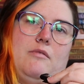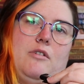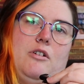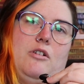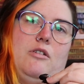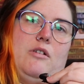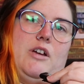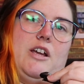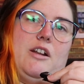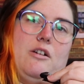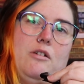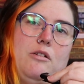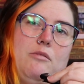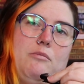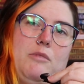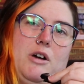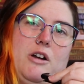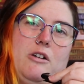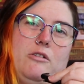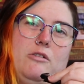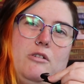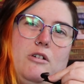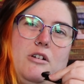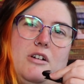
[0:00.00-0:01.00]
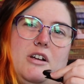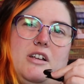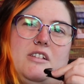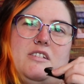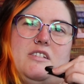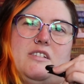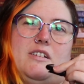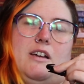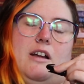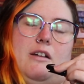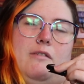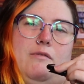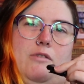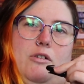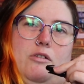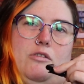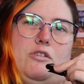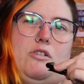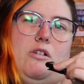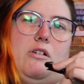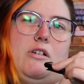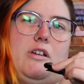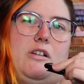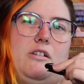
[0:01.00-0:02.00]
her inner monologue is kind of her
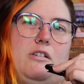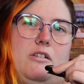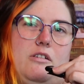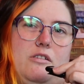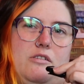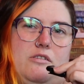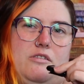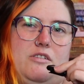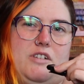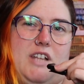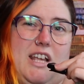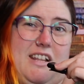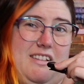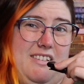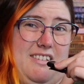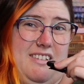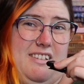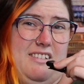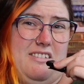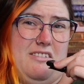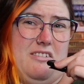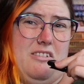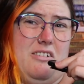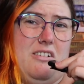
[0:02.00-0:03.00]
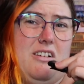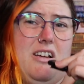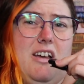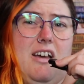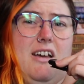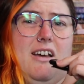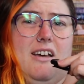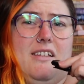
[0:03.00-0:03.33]
talking to her dead sister